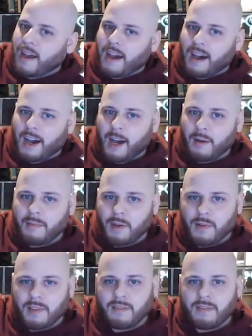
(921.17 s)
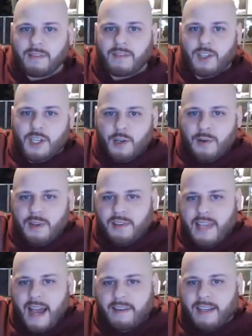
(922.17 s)
With Vegeta doing his
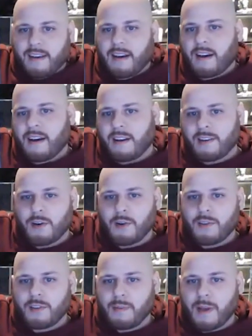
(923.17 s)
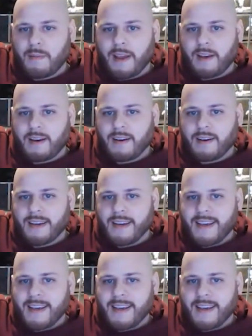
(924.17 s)
Gallic gun, Goku doing his Kamehameha.